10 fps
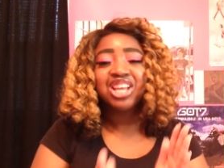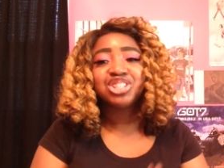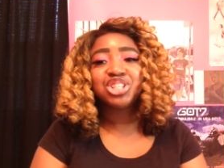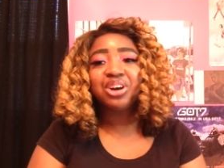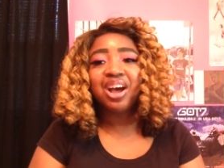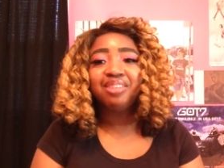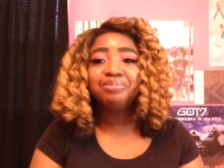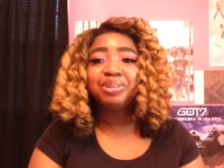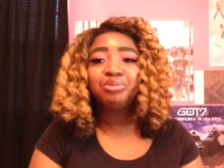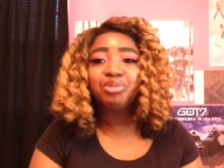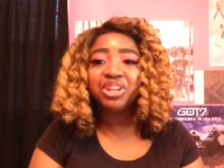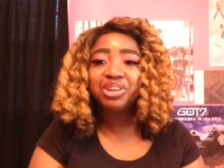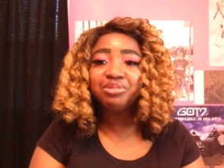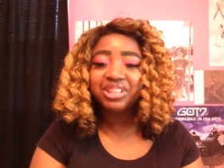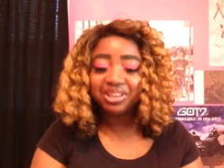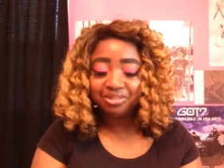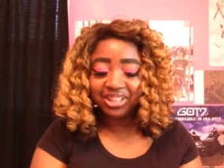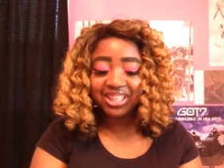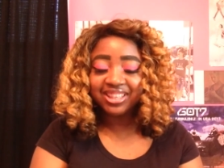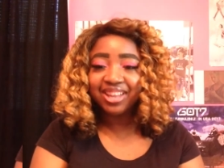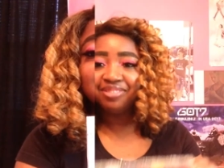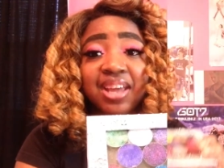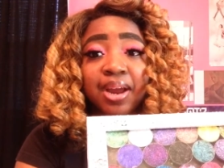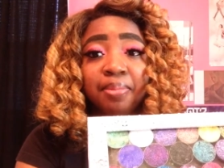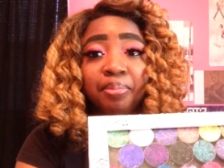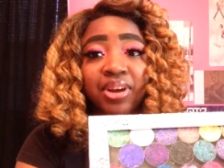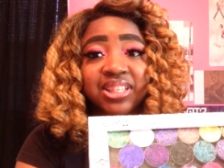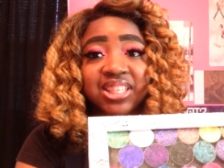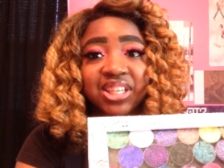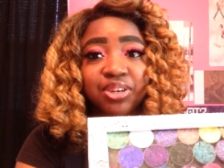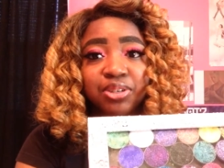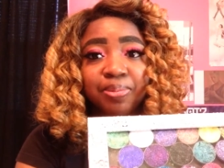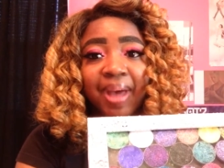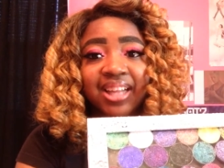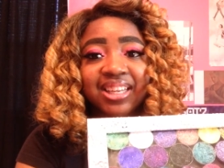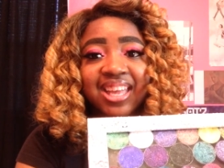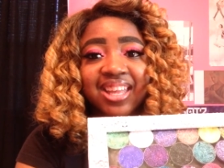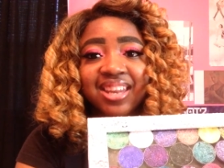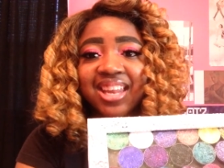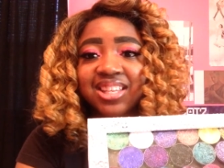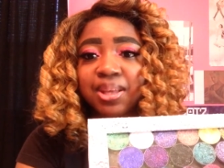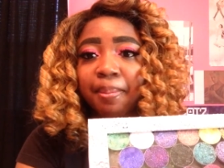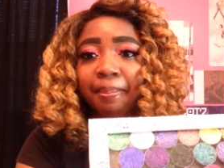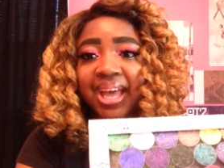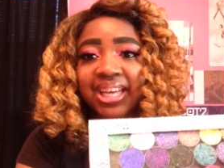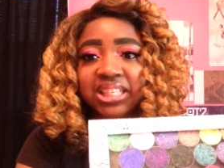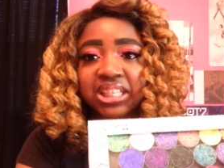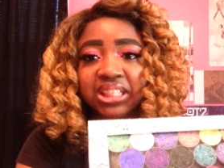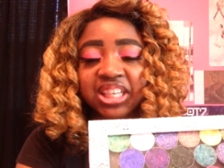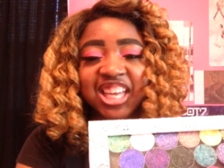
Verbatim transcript: So I've been really, really, really loving their Press Glitters palette and it's amazing.